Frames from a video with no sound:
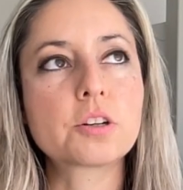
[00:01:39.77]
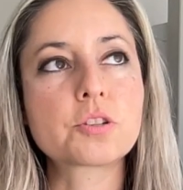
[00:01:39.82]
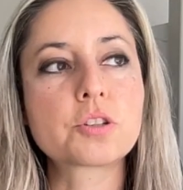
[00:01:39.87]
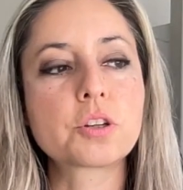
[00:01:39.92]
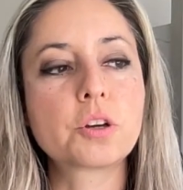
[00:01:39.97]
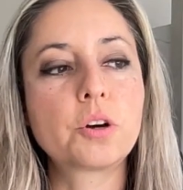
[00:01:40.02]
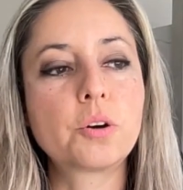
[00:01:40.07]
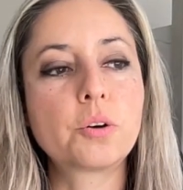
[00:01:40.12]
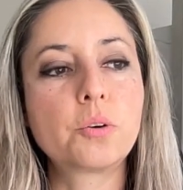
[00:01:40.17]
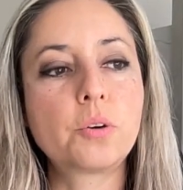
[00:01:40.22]

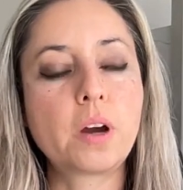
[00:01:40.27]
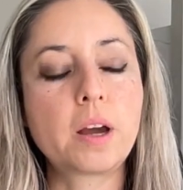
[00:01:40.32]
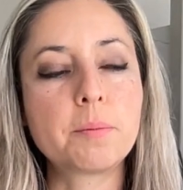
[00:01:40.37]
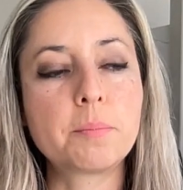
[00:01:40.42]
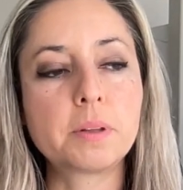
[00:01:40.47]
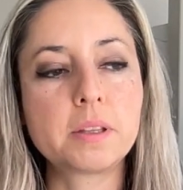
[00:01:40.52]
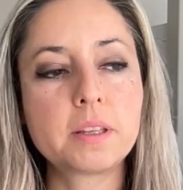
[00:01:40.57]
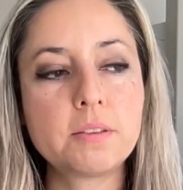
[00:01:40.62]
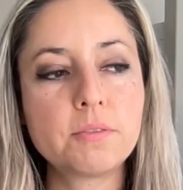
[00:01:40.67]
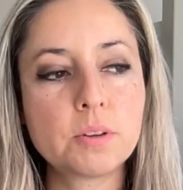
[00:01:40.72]
So I
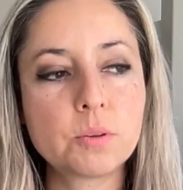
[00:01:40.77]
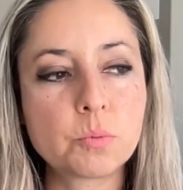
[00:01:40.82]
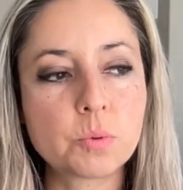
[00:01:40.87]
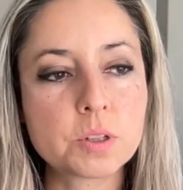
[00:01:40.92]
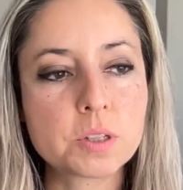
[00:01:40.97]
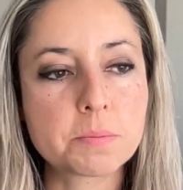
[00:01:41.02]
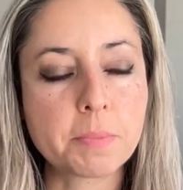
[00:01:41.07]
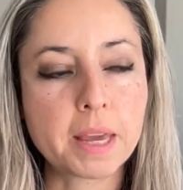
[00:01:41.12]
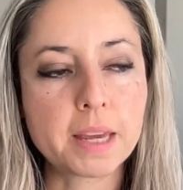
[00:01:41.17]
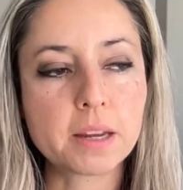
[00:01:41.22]
believe it
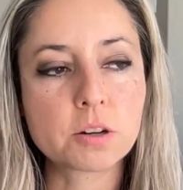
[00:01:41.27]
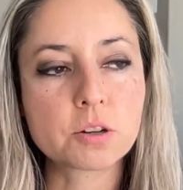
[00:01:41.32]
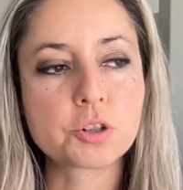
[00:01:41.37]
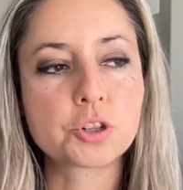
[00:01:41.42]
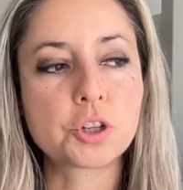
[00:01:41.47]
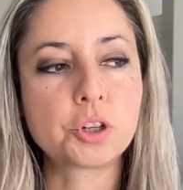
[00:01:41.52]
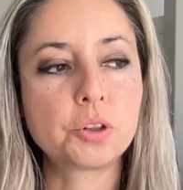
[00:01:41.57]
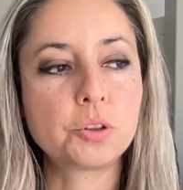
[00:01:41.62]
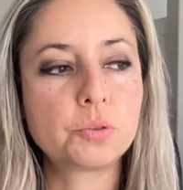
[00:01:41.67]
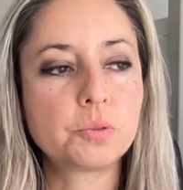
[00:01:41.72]
was May or
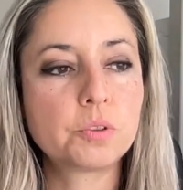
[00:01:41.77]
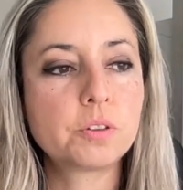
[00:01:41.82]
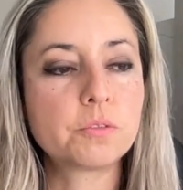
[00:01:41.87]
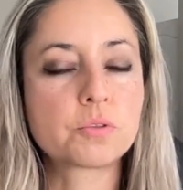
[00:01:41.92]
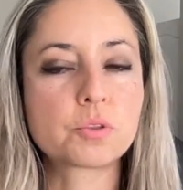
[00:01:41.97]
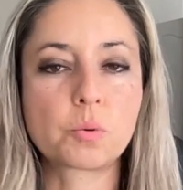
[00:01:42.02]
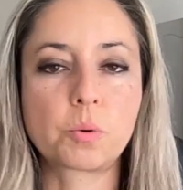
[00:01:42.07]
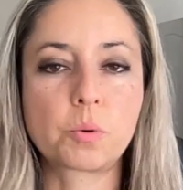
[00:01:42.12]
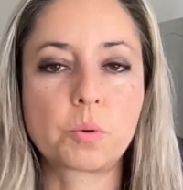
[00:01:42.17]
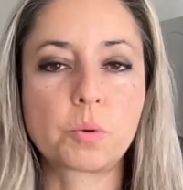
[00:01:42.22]
June of
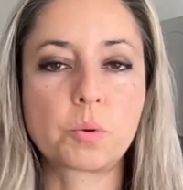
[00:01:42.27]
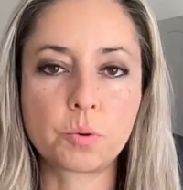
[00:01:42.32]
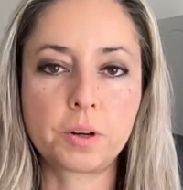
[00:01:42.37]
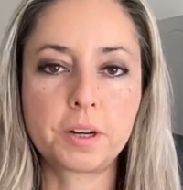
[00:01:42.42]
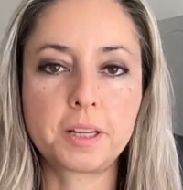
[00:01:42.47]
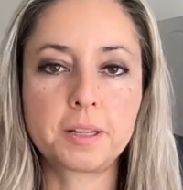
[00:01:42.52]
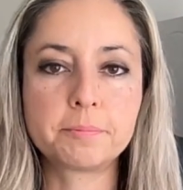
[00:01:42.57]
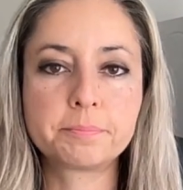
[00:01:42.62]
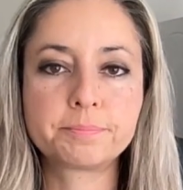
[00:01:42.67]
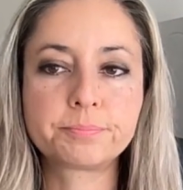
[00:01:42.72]

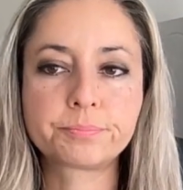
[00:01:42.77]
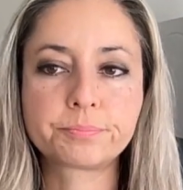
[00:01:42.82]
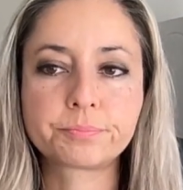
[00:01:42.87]
2020,